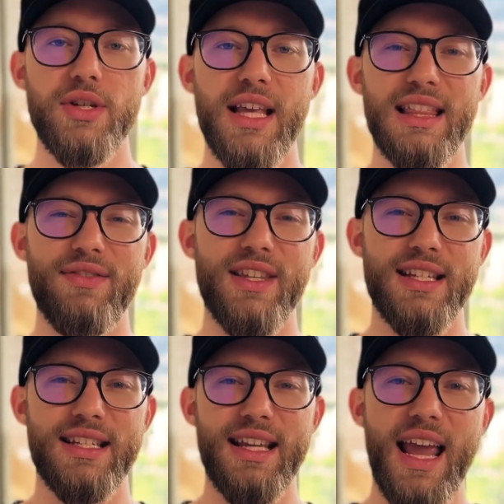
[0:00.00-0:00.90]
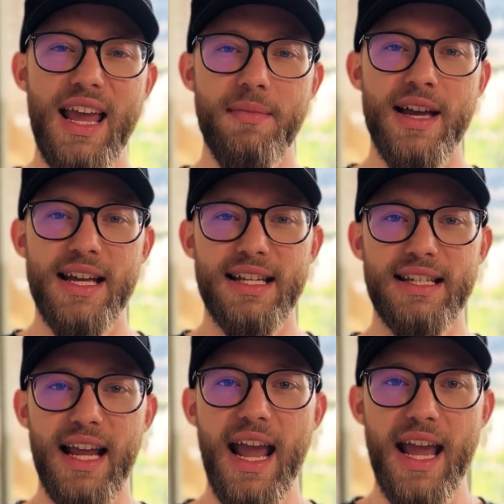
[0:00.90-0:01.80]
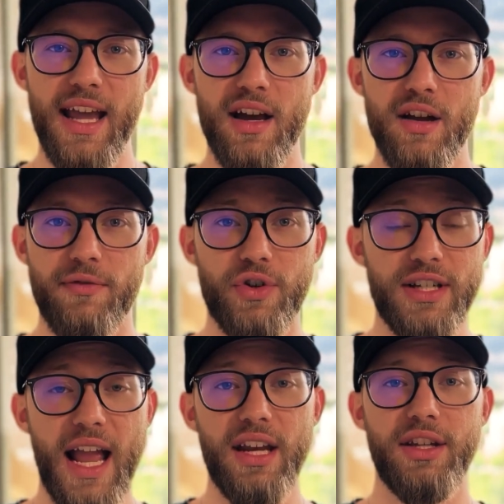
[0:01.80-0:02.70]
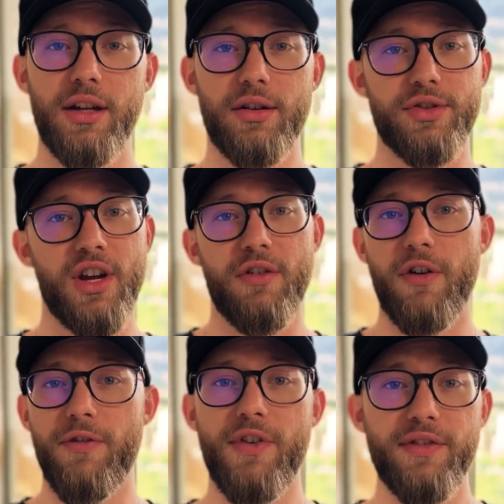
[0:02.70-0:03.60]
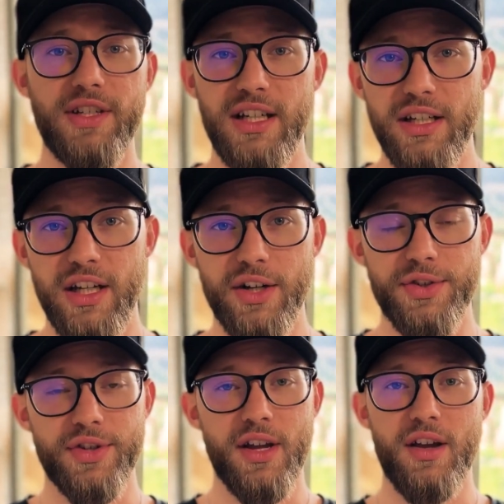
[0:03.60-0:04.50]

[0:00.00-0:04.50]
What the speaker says: is they live the same day for 10 years, for 15 years,